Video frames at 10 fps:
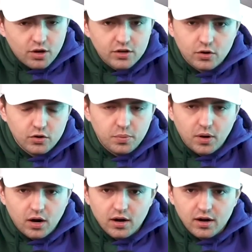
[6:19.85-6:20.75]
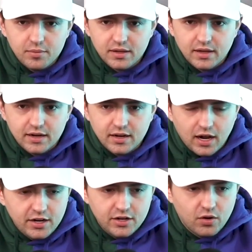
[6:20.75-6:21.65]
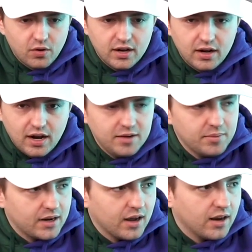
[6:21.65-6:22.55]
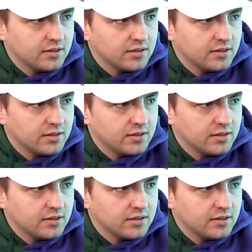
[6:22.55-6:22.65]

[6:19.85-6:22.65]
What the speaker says: wanted to go to a bar and be like, you know what? I need my gun.